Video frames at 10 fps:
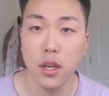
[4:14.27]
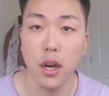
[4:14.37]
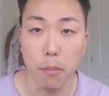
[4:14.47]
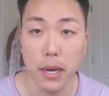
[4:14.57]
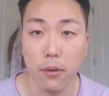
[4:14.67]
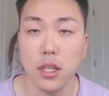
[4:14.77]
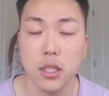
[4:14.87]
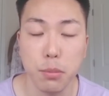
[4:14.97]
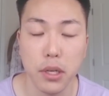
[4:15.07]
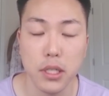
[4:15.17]
about
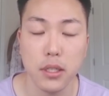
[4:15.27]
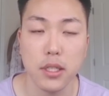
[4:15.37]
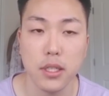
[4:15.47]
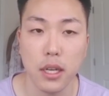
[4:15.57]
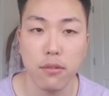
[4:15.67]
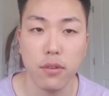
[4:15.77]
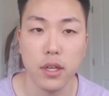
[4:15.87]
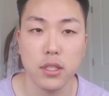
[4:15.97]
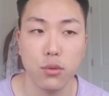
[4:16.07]
experiencing these side effects,